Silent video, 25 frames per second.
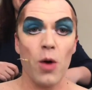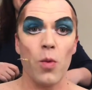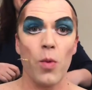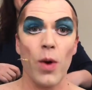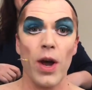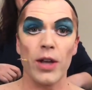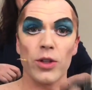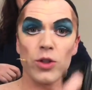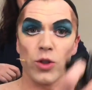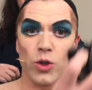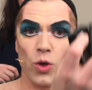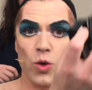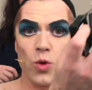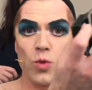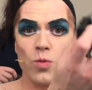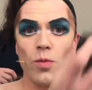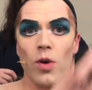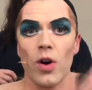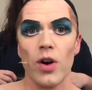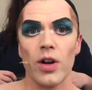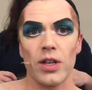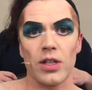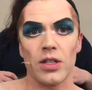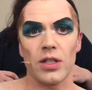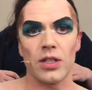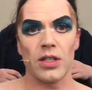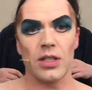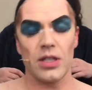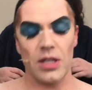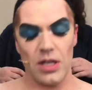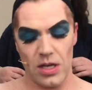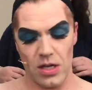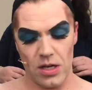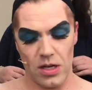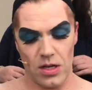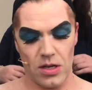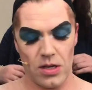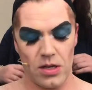wear two mics
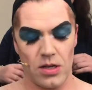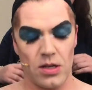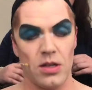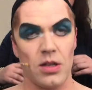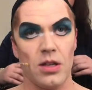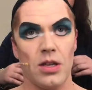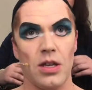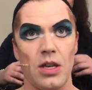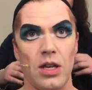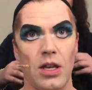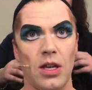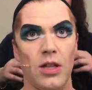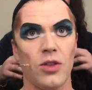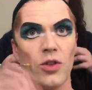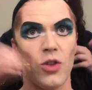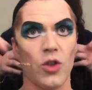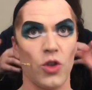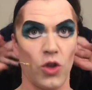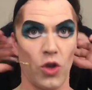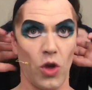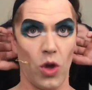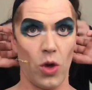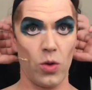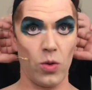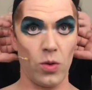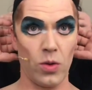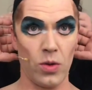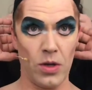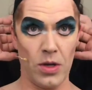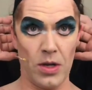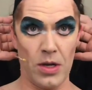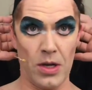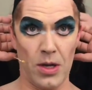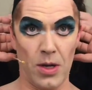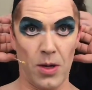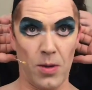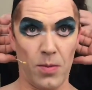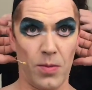in the show,
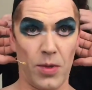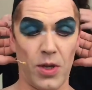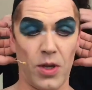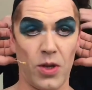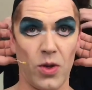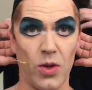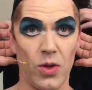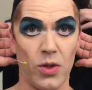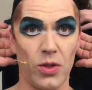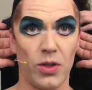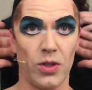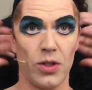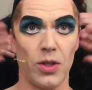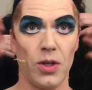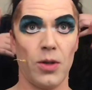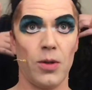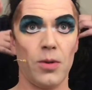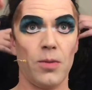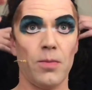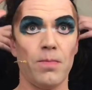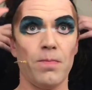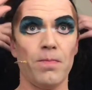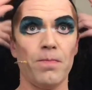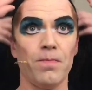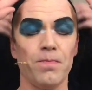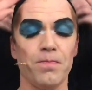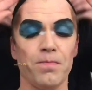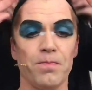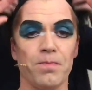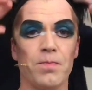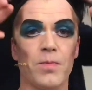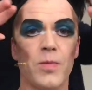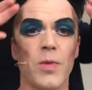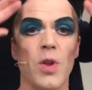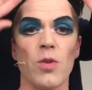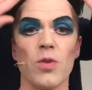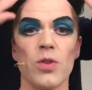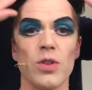because
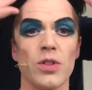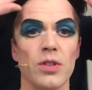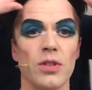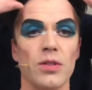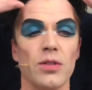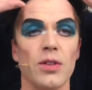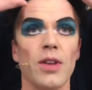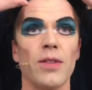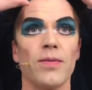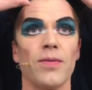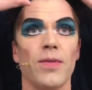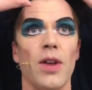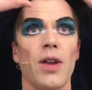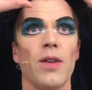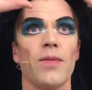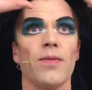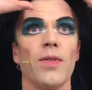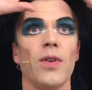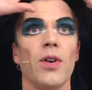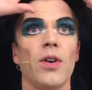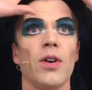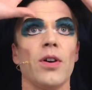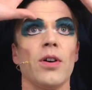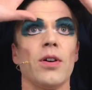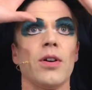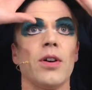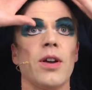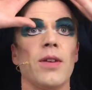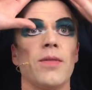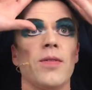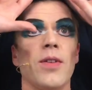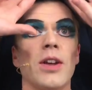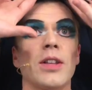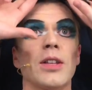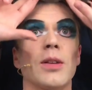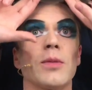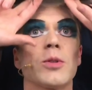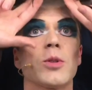there isn't, if I
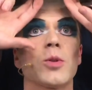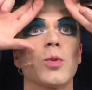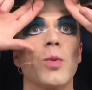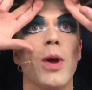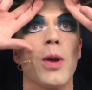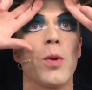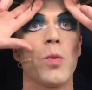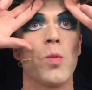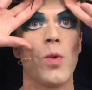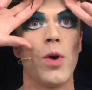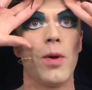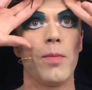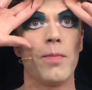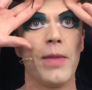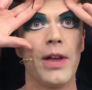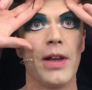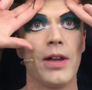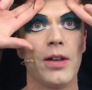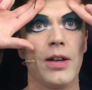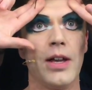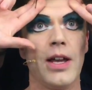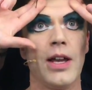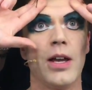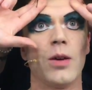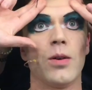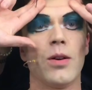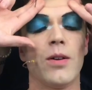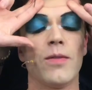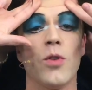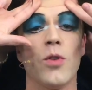end up sweating one out,